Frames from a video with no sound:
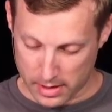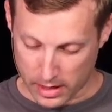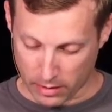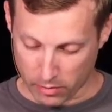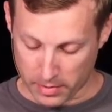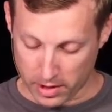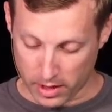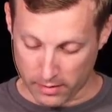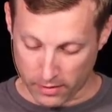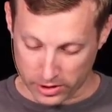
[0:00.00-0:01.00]
and we'll be looking
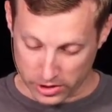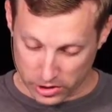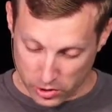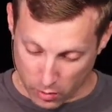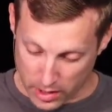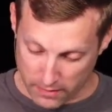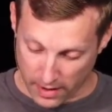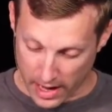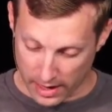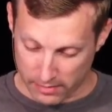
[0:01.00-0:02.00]
at verses
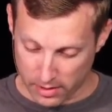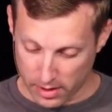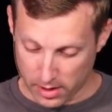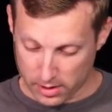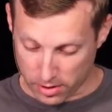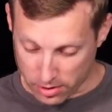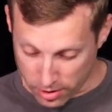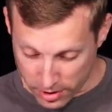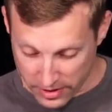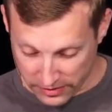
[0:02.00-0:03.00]
25 to
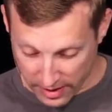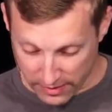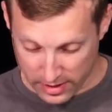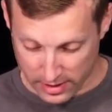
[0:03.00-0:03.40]
37